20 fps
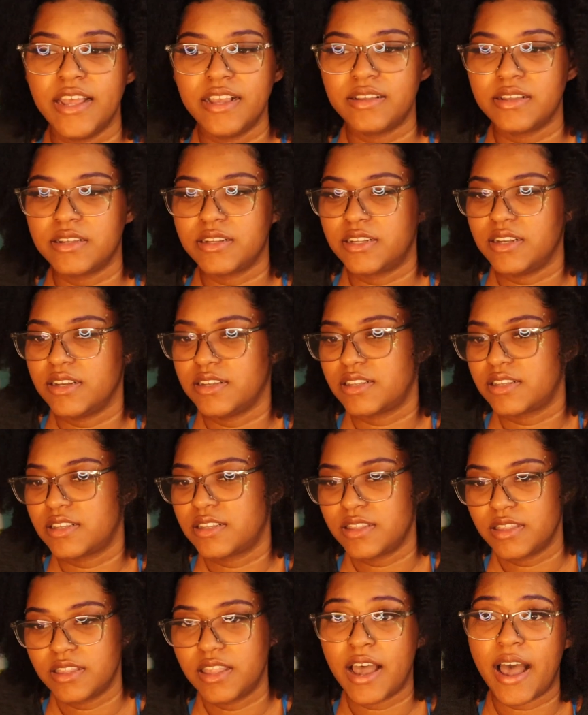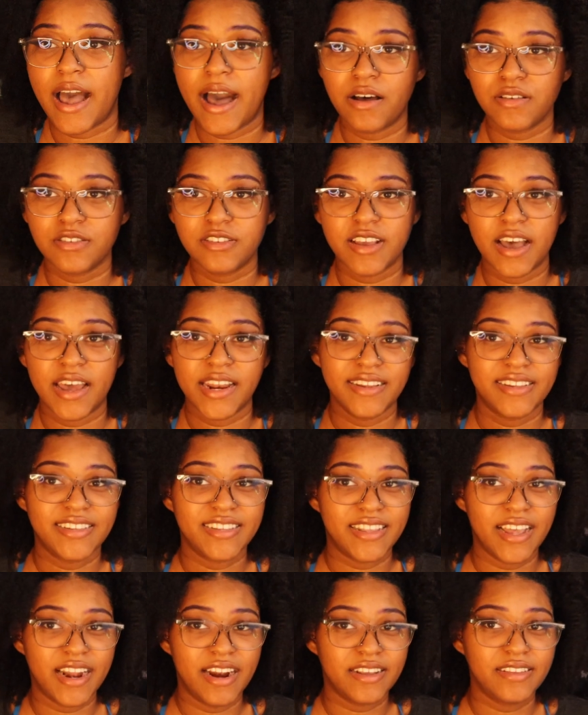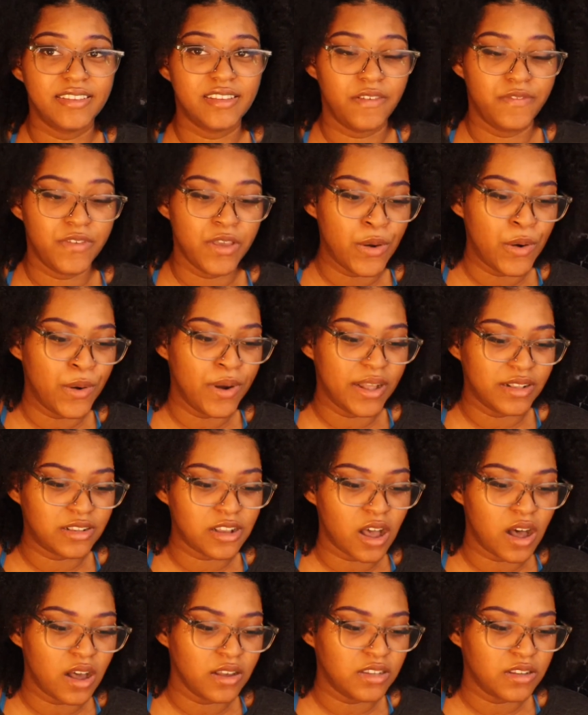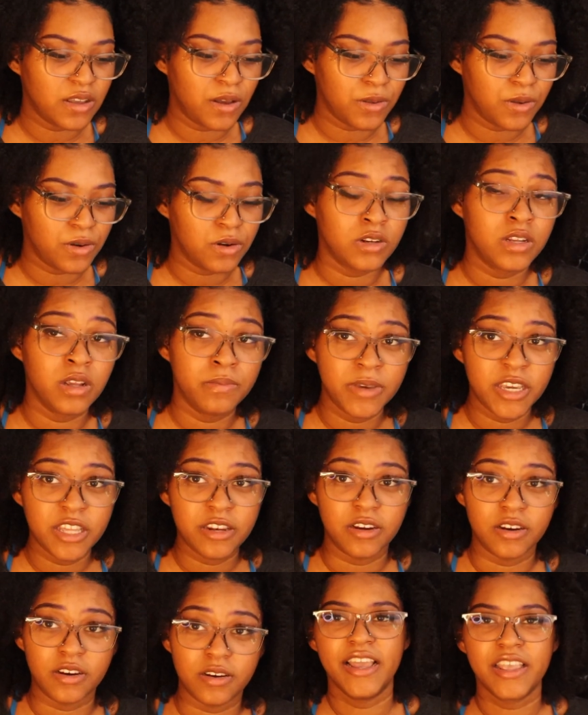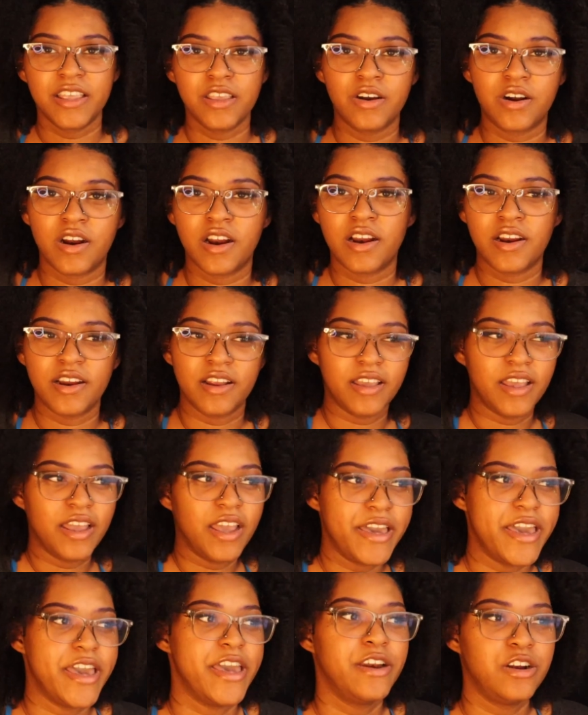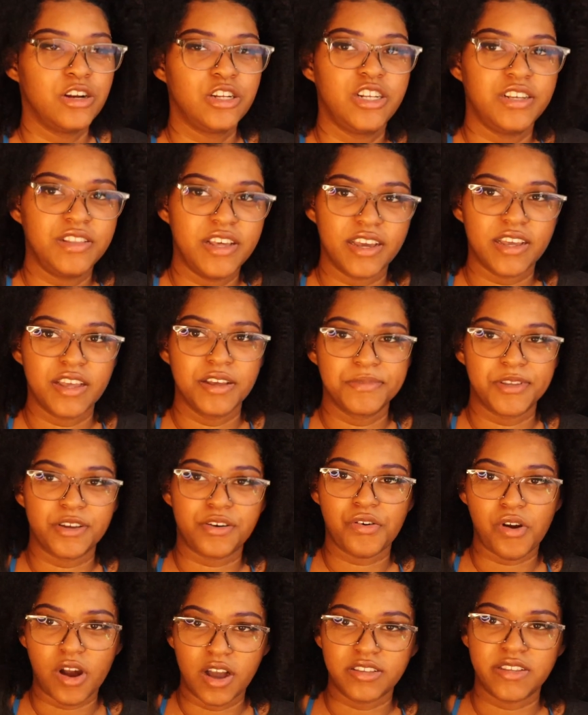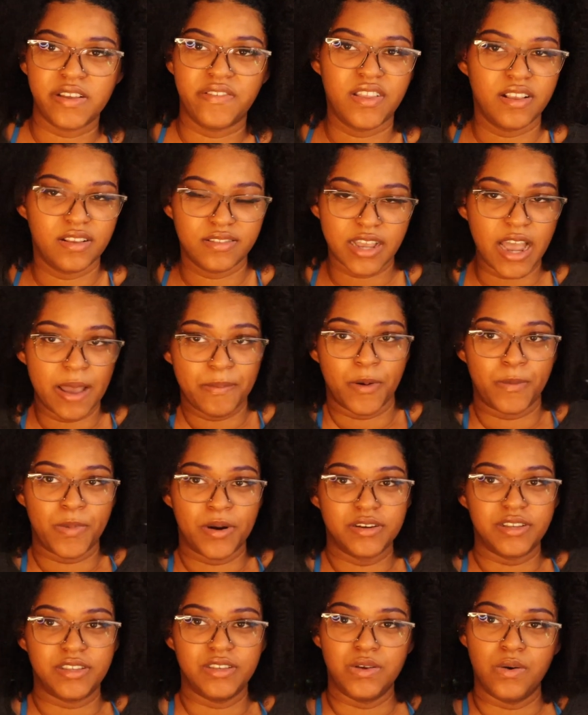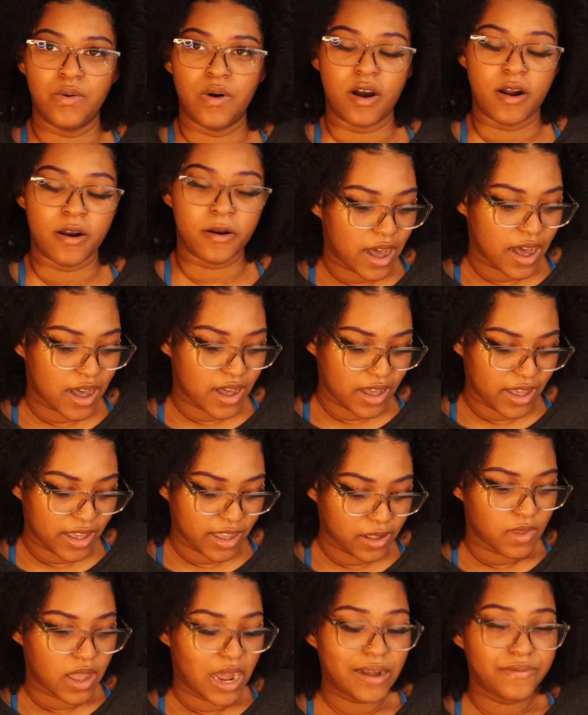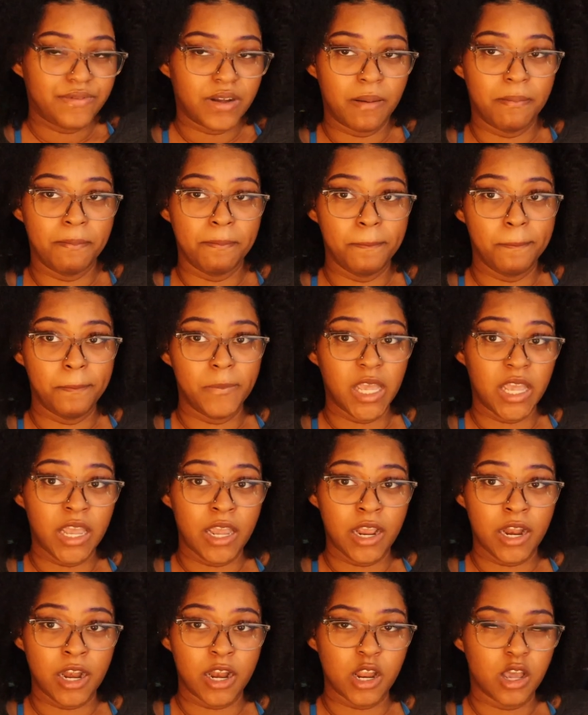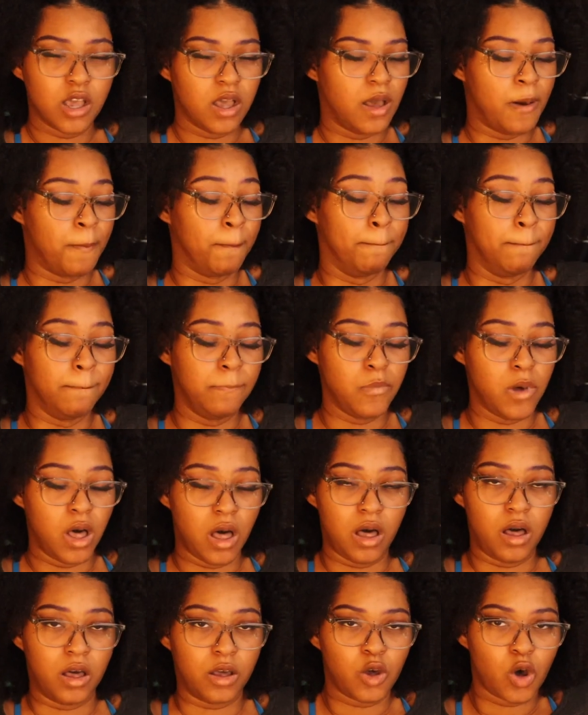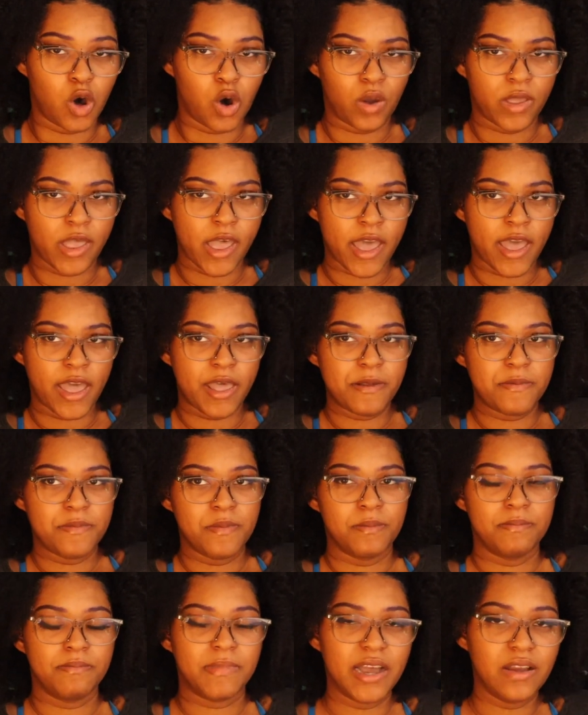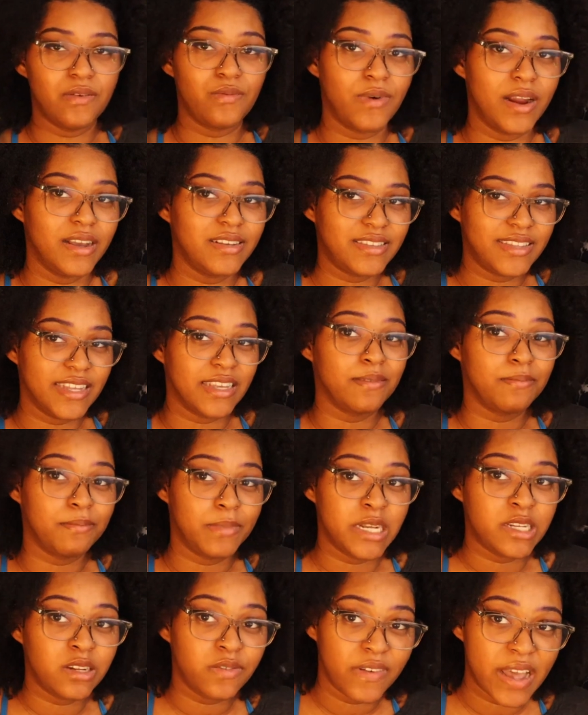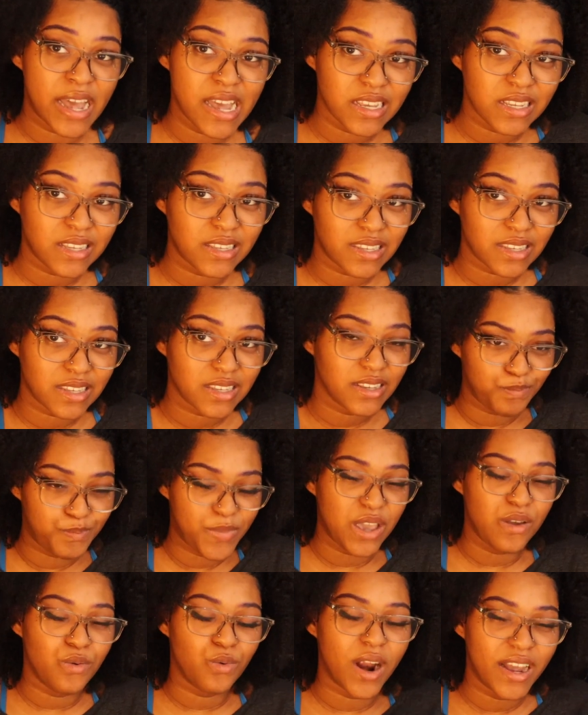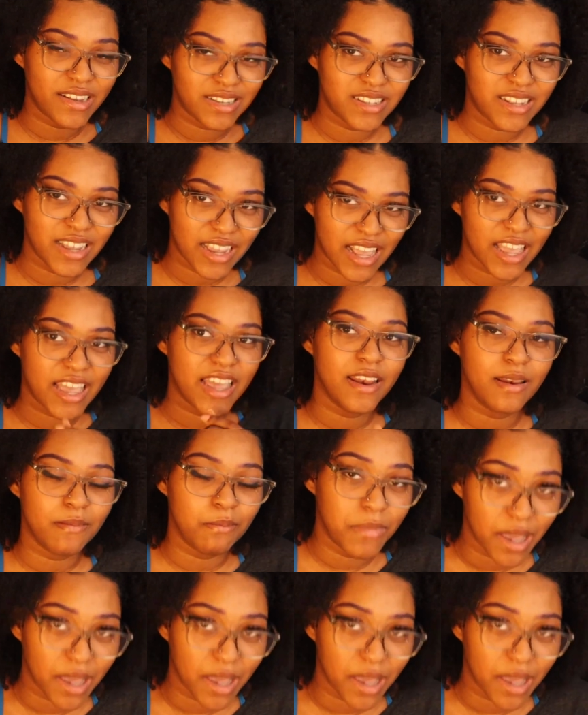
isn't just the outside aesthetics of you, it's also your demeanor and your energy that comes across as the type of person you are. I have a mean mug, okay? My resting bitch face be resting in